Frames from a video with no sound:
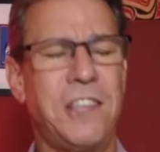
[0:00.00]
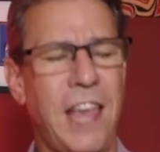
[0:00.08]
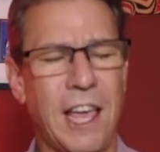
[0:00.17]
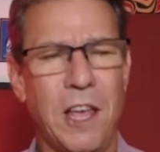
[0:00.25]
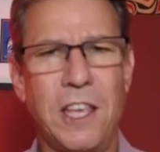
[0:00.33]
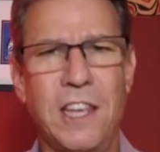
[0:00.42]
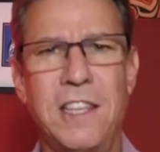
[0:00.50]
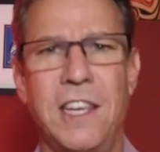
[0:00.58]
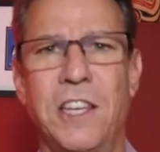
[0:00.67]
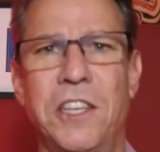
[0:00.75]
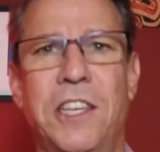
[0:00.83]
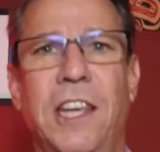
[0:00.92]
the second
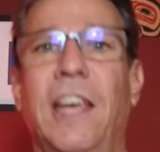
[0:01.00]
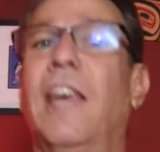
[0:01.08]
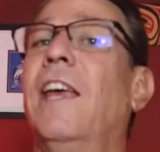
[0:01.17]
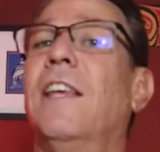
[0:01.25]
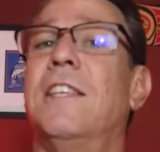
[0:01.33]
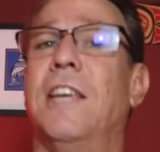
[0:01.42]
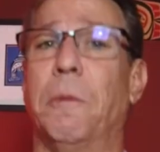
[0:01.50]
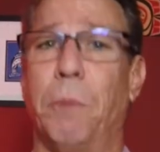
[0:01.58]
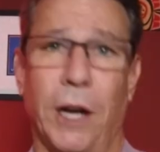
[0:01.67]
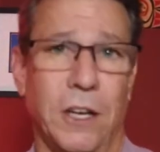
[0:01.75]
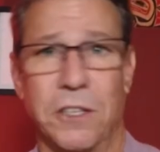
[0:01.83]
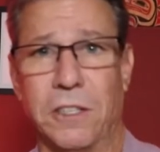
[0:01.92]
contingency is the
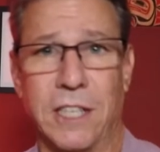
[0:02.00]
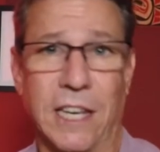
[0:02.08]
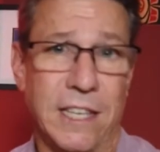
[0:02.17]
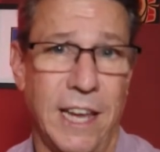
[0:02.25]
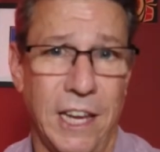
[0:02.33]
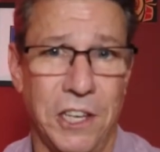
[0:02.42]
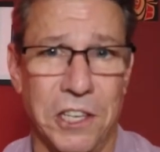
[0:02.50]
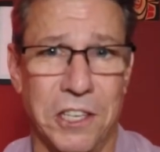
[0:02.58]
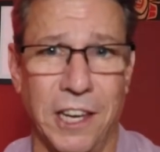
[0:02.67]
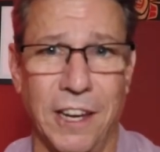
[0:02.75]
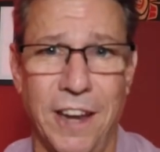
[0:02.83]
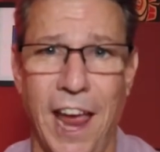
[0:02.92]
appraisal contingency.